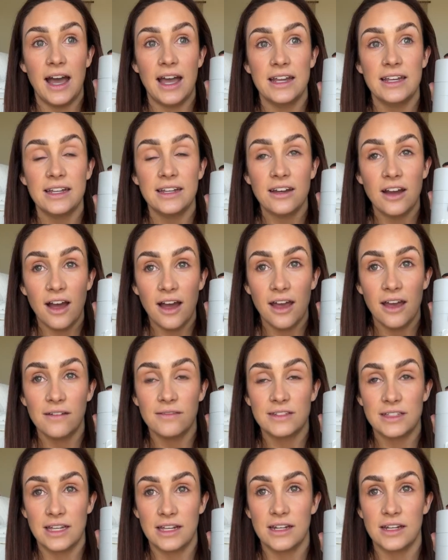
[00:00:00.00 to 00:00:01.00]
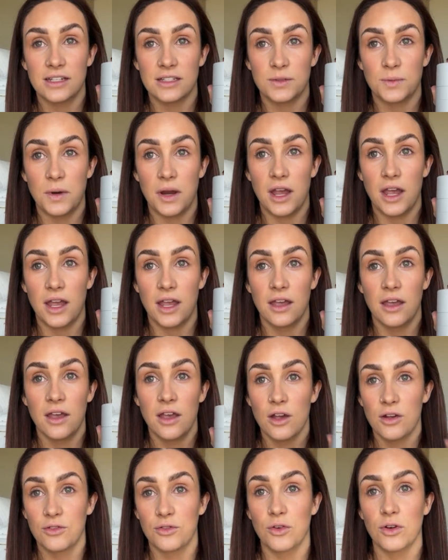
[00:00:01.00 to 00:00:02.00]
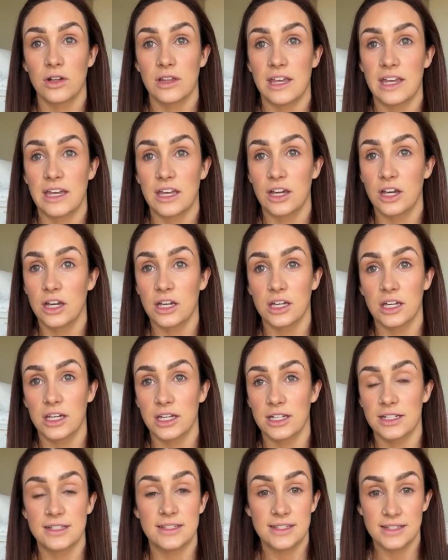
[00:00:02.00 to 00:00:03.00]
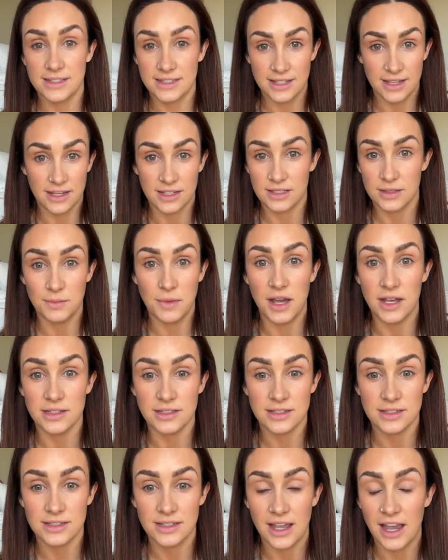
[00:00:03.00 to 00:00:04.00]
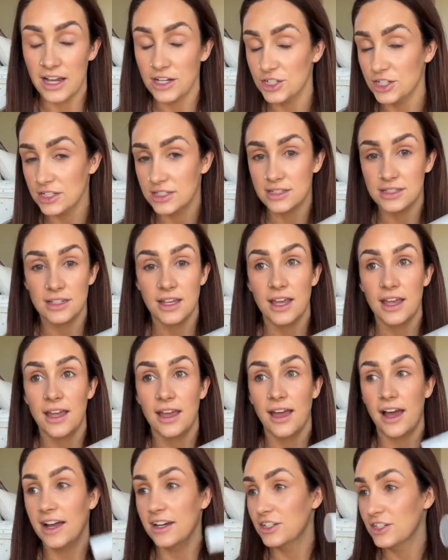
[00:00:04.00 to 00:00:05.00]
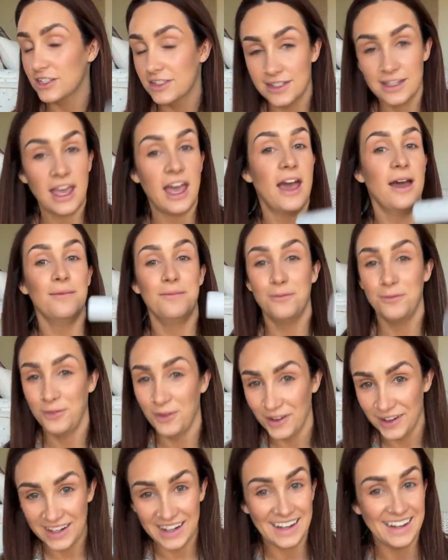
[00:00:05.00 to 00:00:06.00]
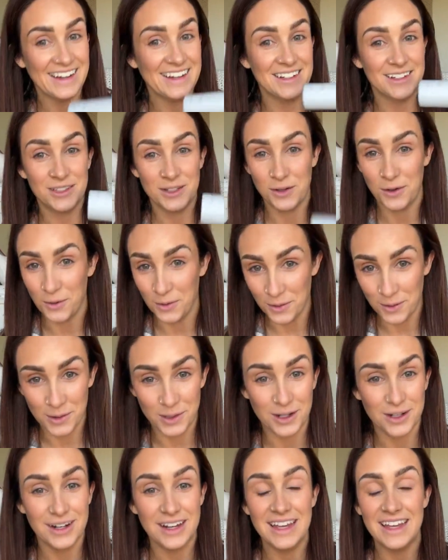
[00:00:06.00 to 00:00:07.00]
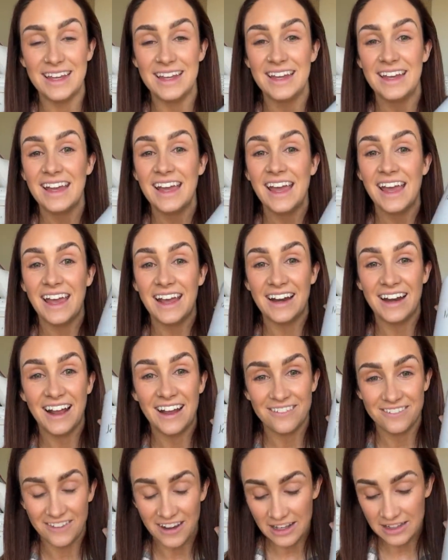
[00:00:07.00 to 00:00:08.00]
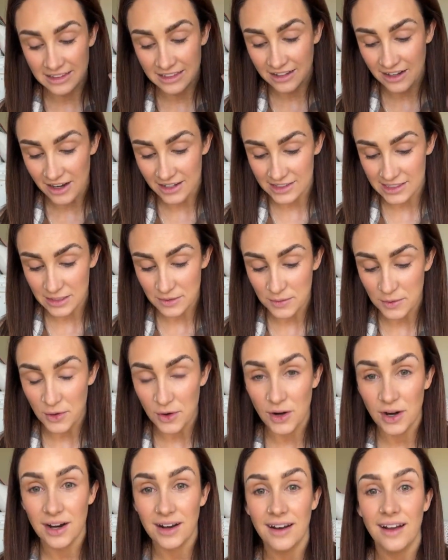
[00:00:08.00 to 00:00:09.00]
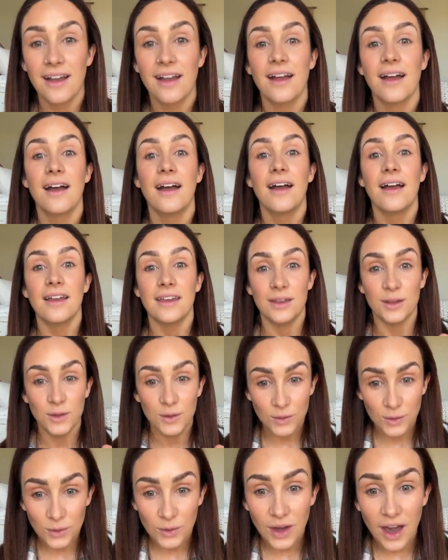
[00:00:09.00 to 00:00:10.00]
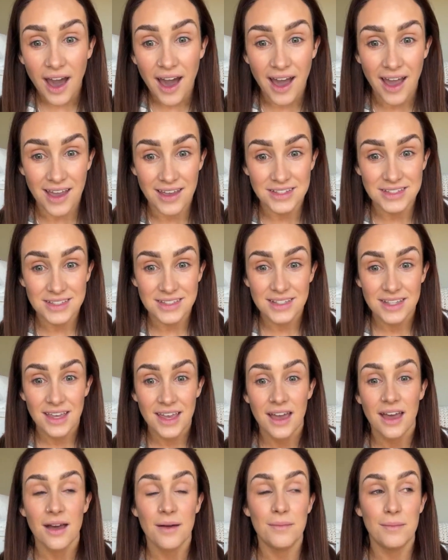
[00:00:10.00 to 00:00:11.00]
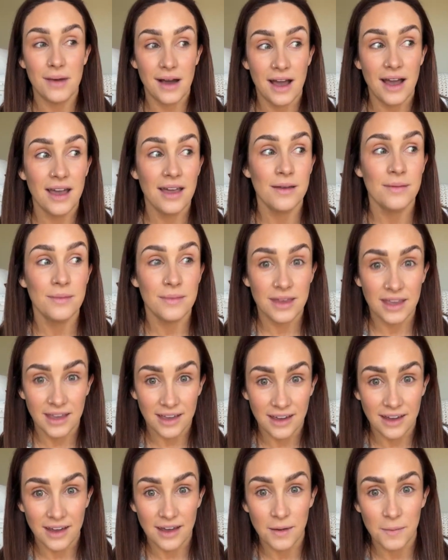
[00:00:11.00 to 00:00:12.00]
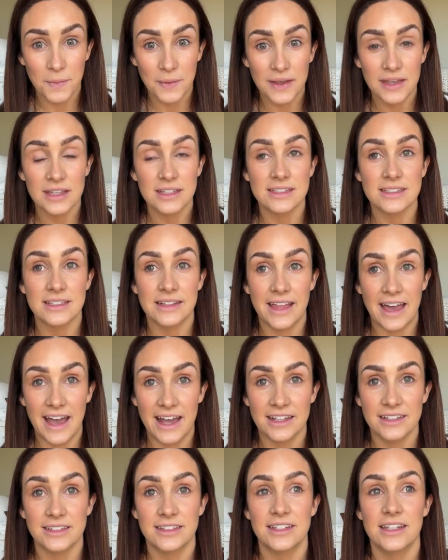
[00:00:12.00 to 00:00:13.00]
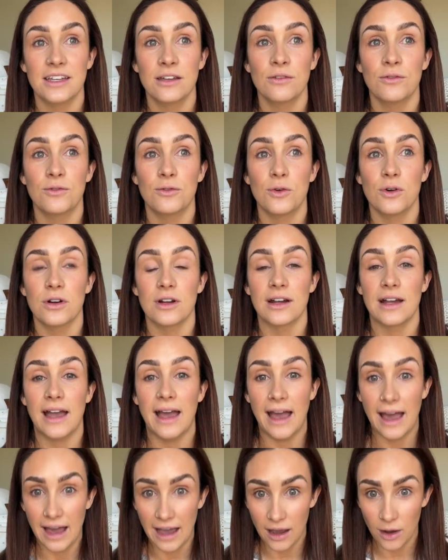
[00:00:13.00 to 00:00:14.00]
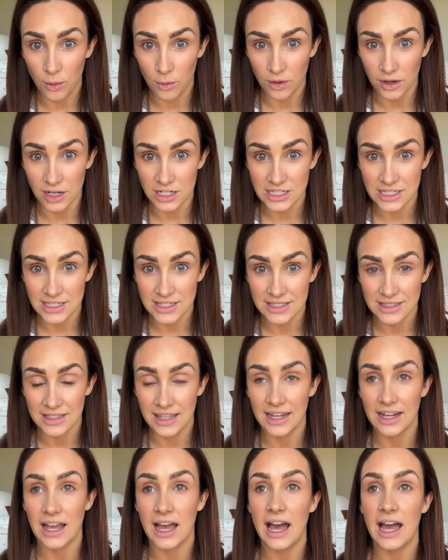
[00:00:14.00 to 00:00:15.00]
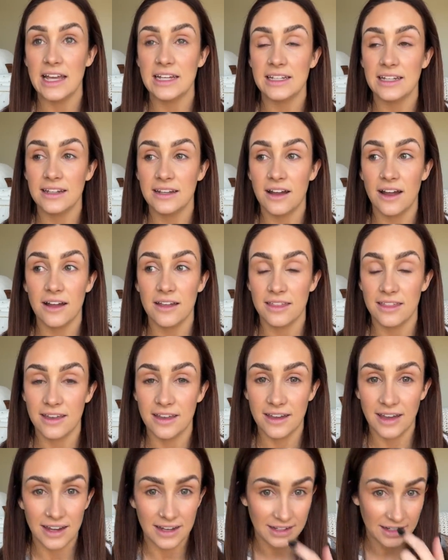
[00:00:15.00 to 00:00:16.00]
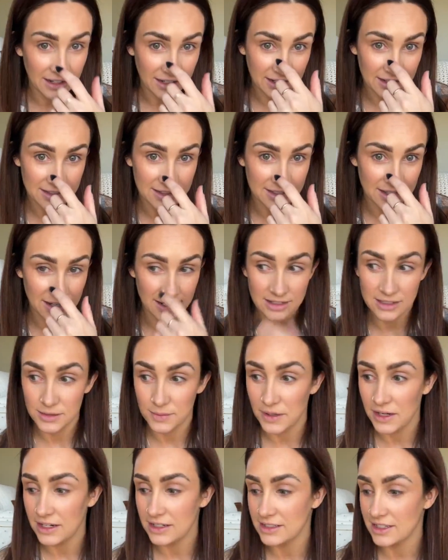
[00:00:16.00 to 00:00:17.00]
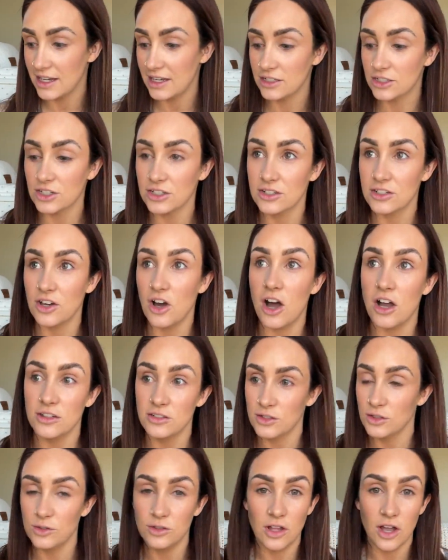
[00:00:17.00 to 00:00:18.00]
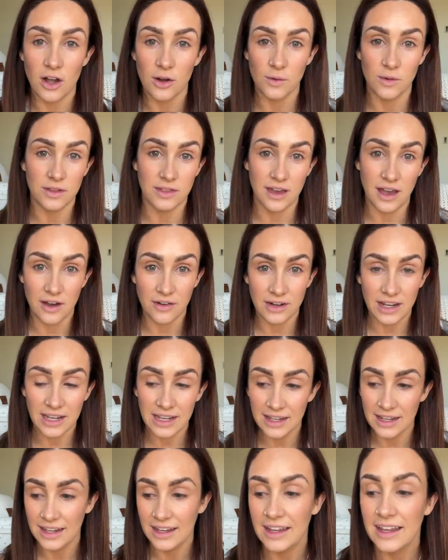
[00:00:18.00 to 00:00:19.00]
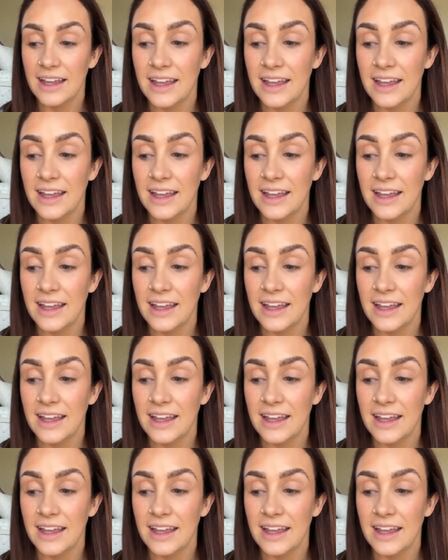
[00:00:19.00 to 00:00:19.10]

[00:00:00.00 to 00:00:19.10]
I did not have setting spray for like a good six months. I just, I just kept forgetting to order it and I finally got some more. You guys, my makeup is lasting for hours. Like, I did not think I needed setting spray because I had just gone so long without it.